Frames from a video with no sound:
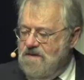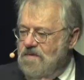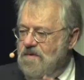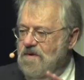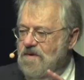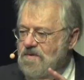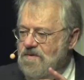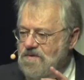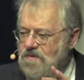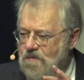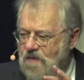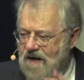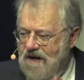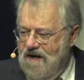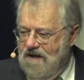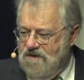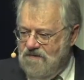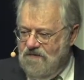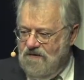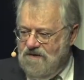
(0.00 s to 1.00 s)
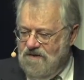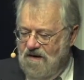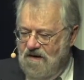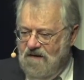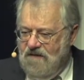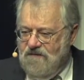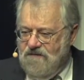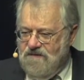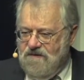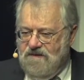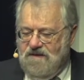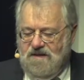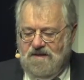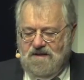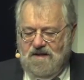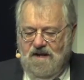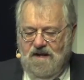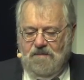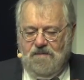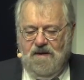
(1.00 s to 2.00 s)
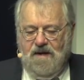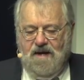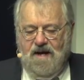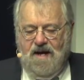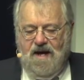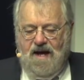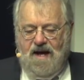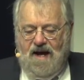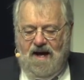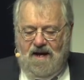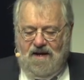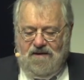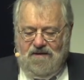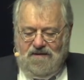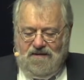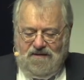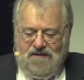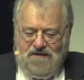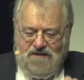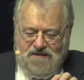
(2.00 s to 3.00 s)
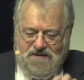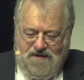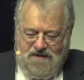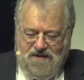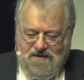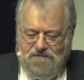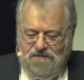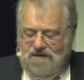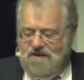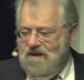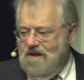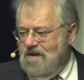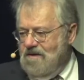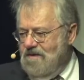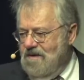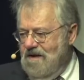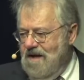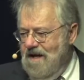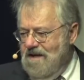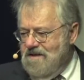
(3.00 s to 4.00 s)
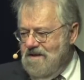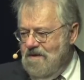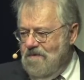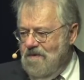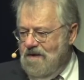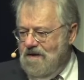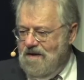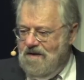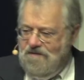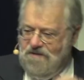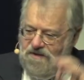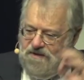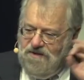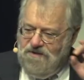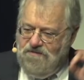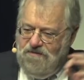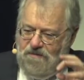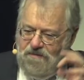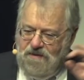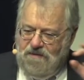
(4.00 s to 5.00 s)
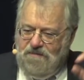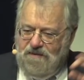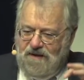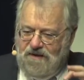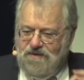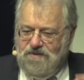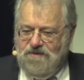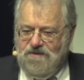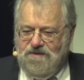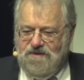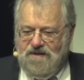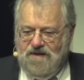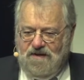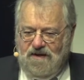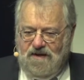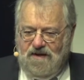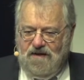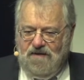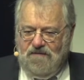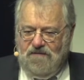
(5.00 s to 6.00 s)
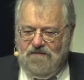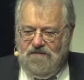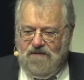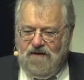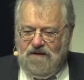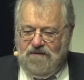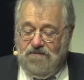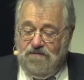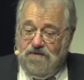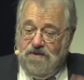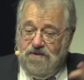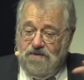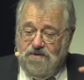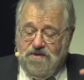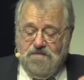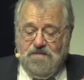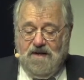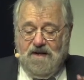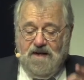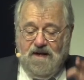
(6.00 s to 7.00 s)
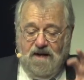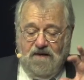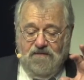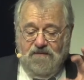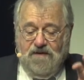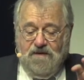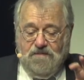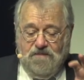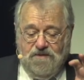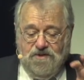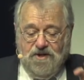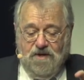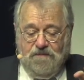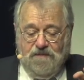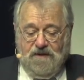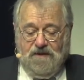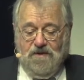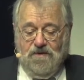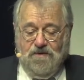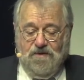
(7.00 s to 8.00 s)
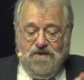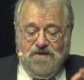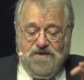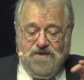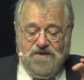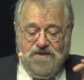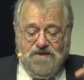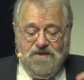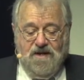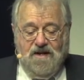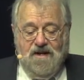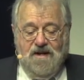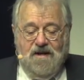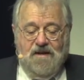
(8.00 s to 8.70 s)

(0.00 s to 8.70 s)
There were no White House photographers at the time, and this, in this particular case, he wanted to distribute pictures of, uh, through the news media of him jumping the horses.